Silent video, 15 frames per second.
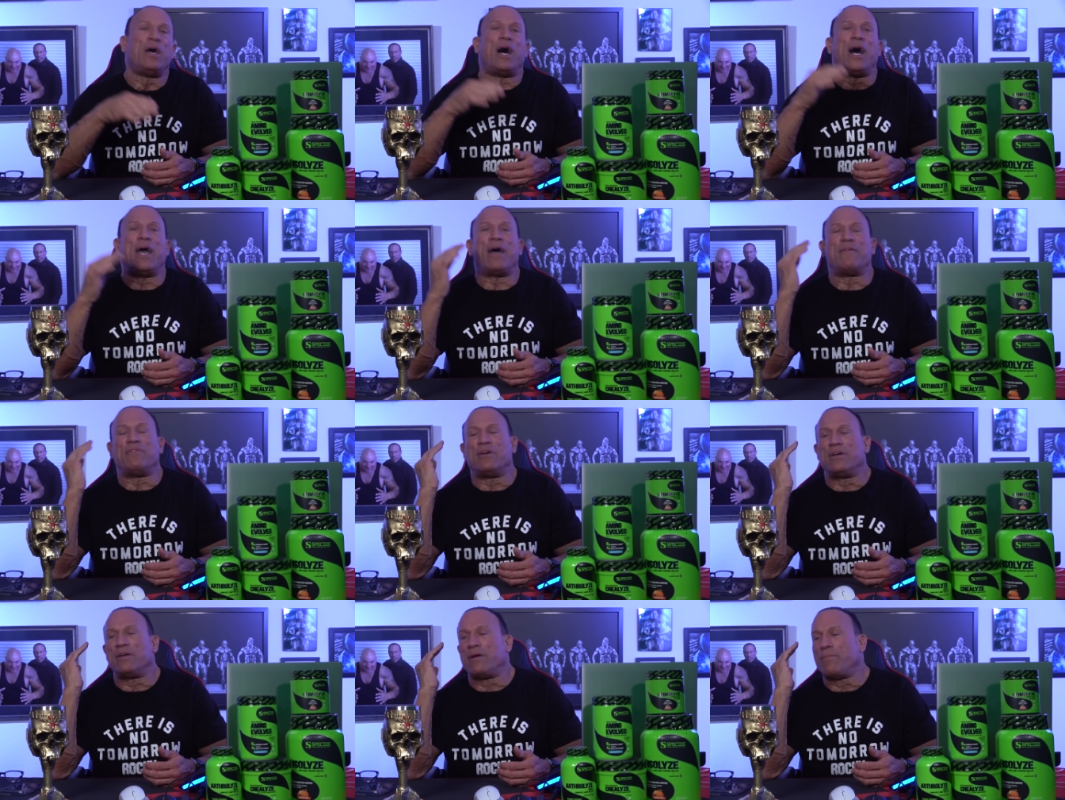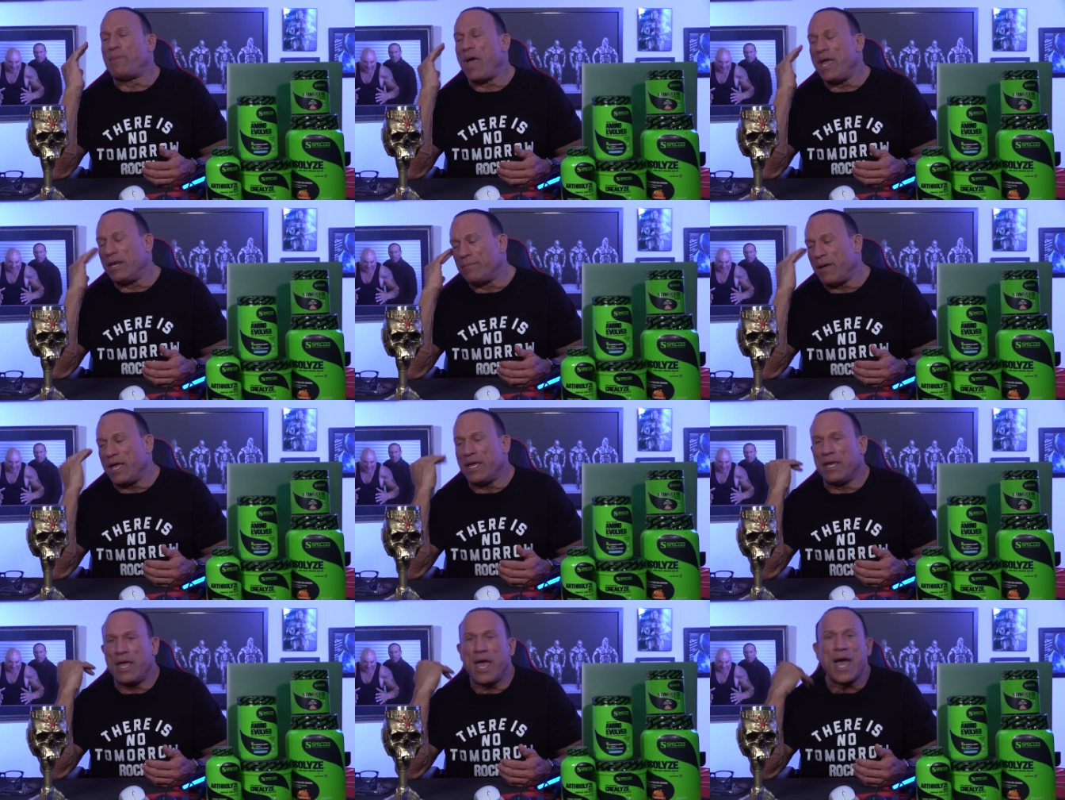I have a, pain in my
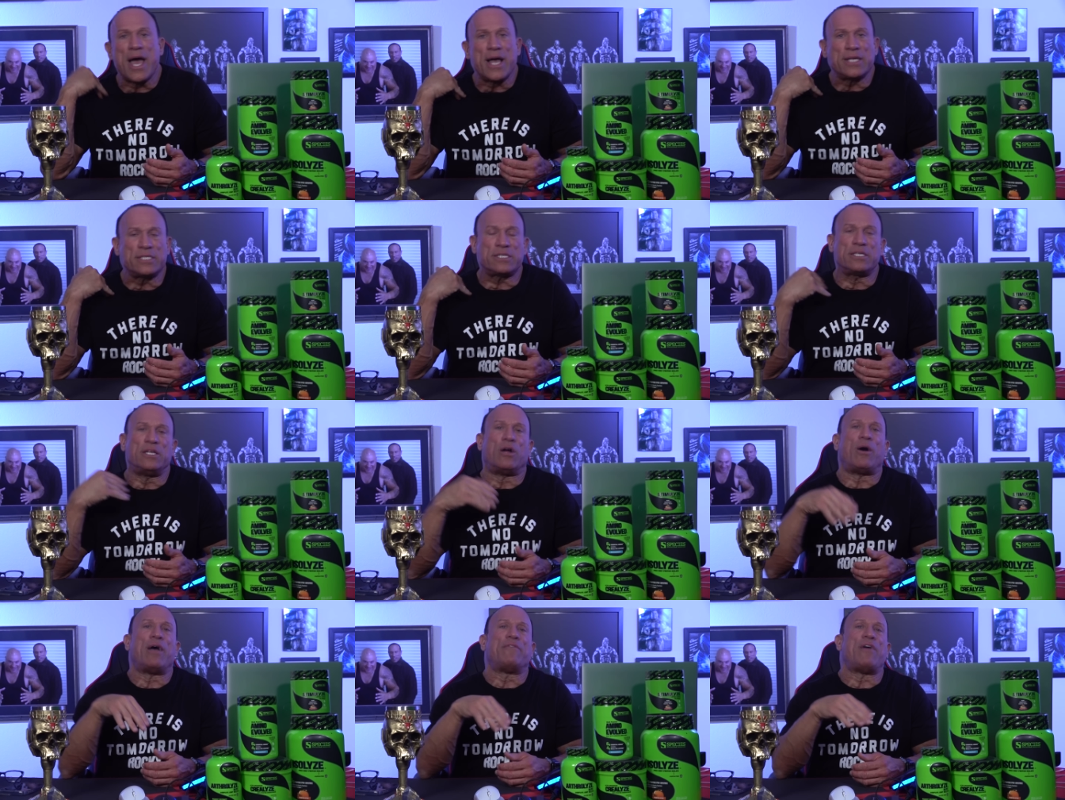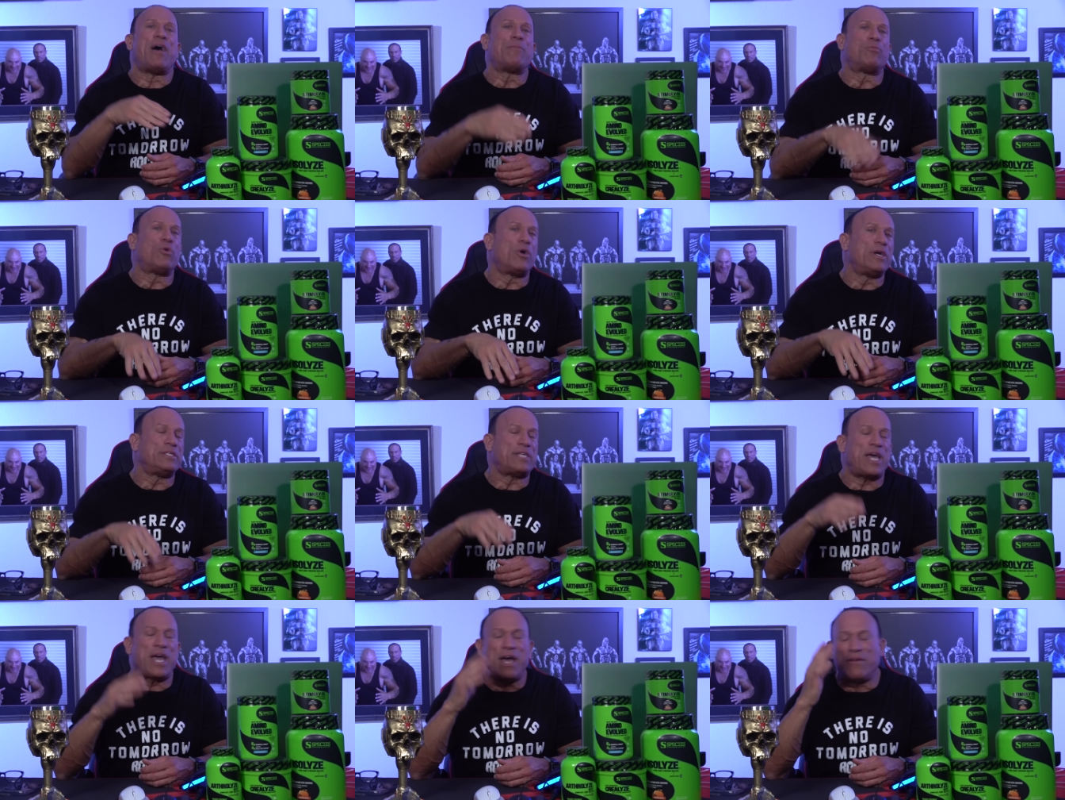ass, you know, I have
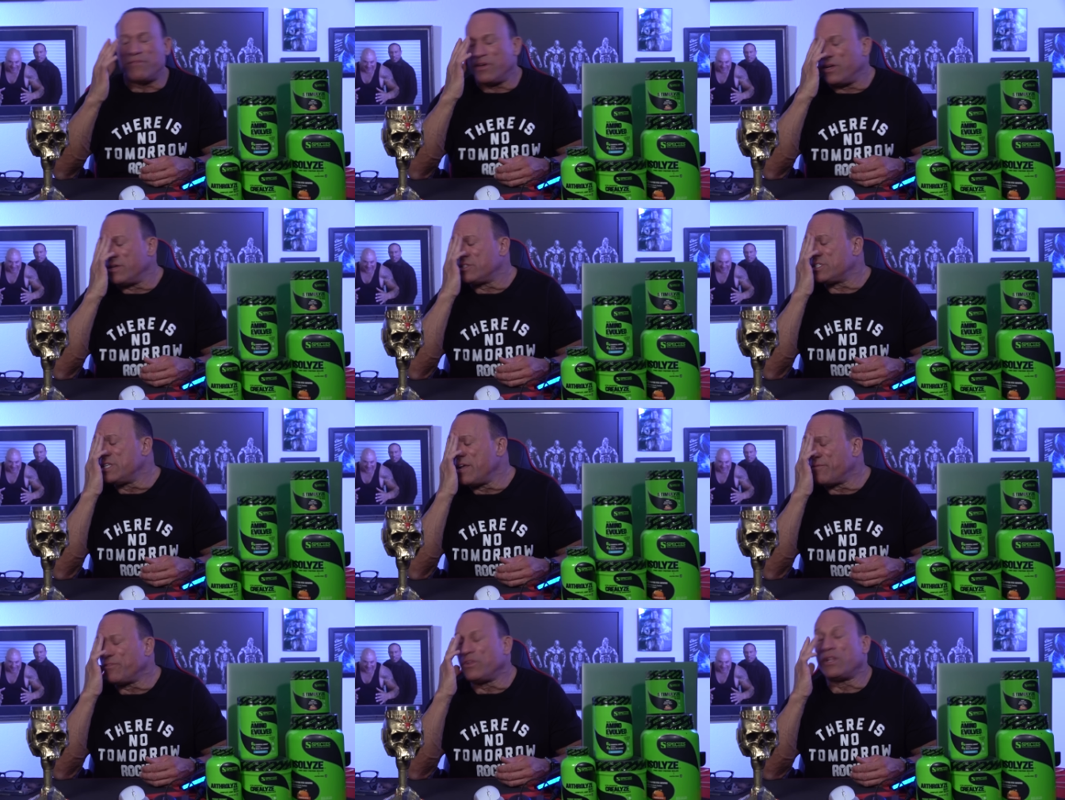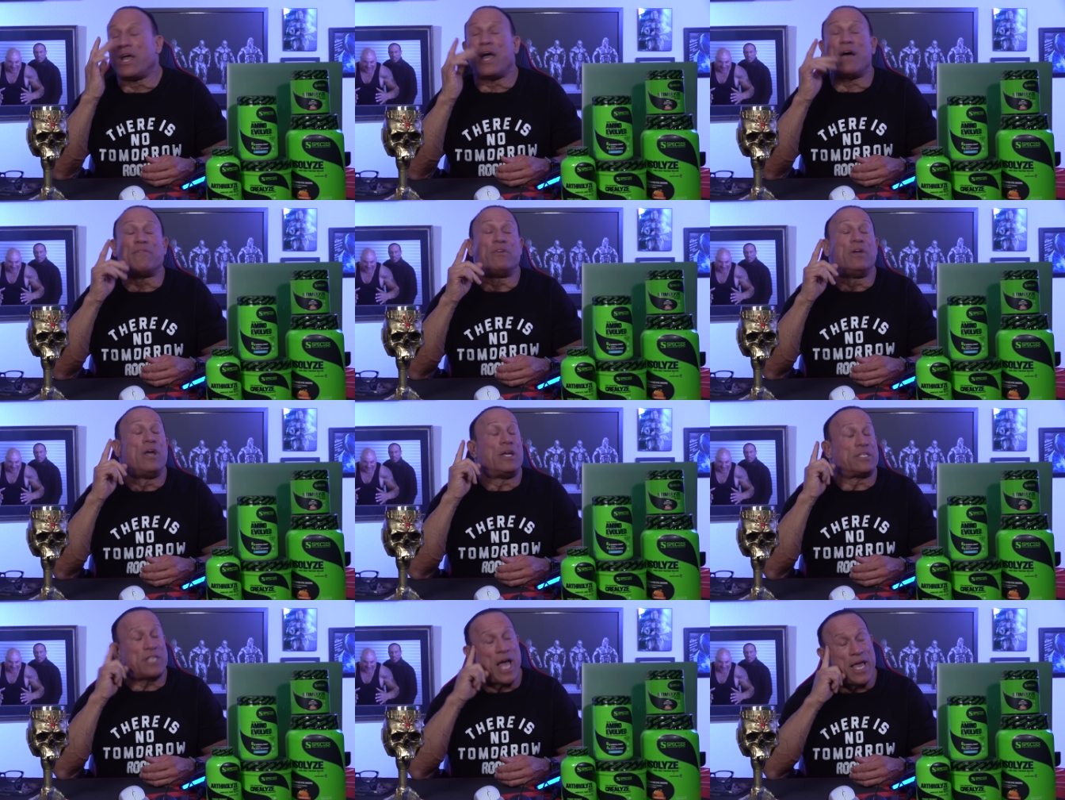hemorrhoids, I have a sniffle, I have
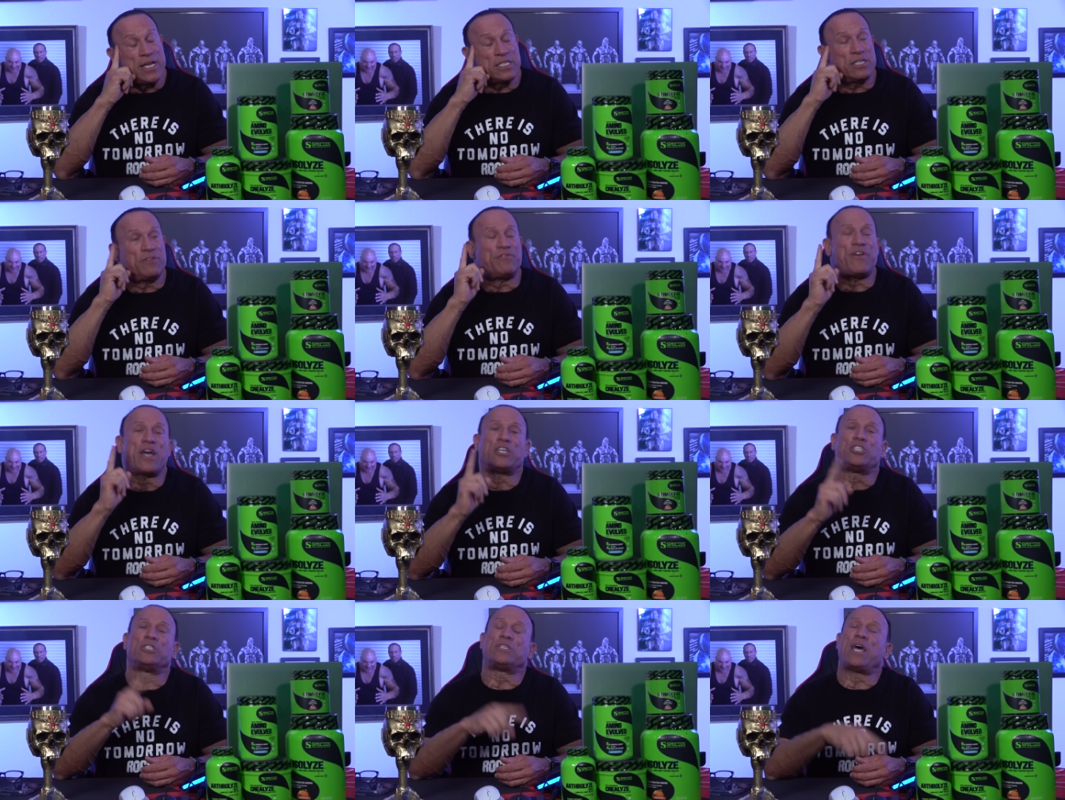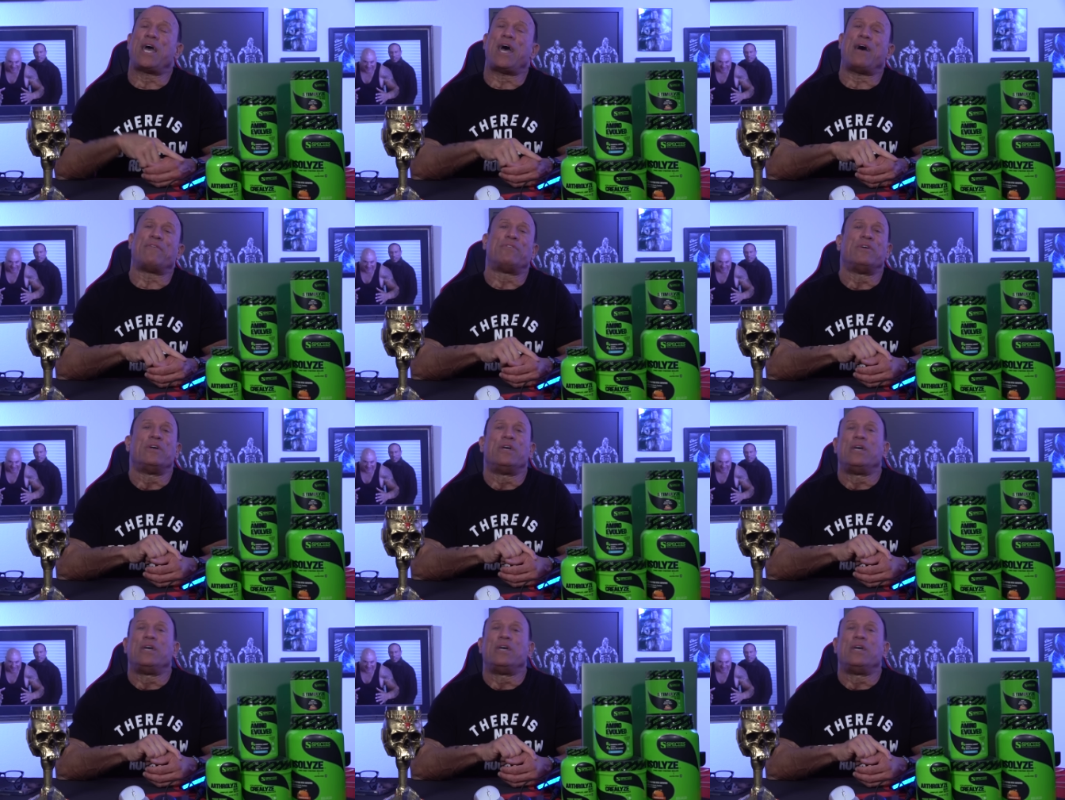sinus infections, I have,